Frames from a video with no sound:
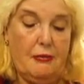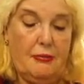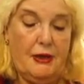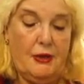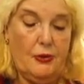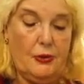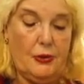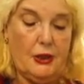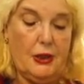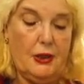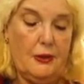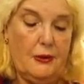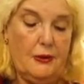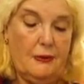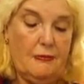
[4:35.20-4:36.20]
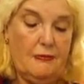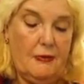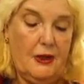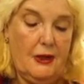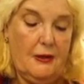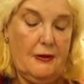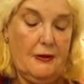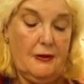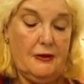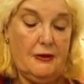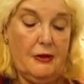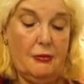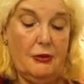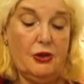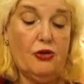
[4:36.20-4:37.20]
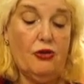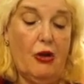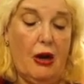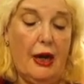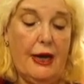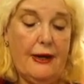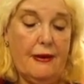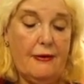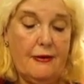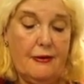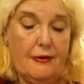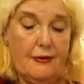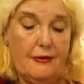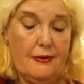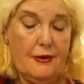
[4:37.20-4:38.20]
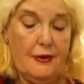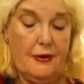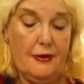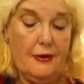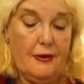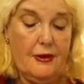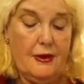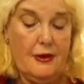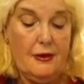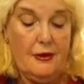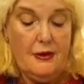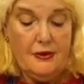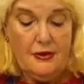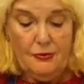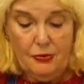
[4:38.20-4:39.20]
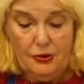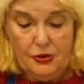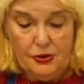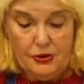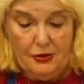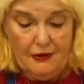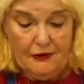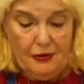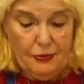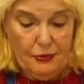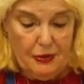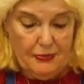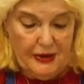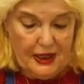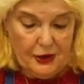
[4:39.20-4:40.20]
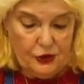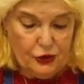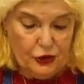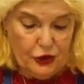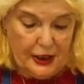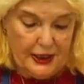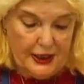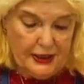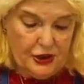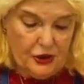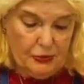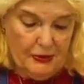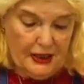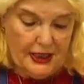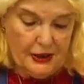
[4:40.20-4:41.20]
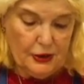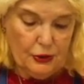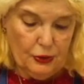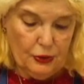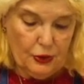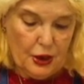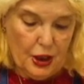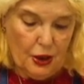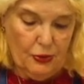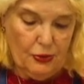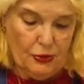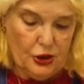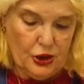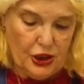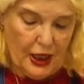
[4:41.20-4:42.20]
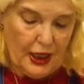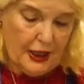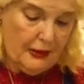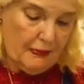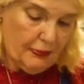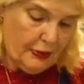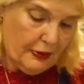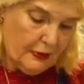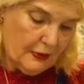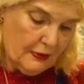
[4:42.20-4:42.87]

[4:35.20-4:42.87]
would be good. So we'll try. So what you do if you want to make a tree is you make a sort of cone shape,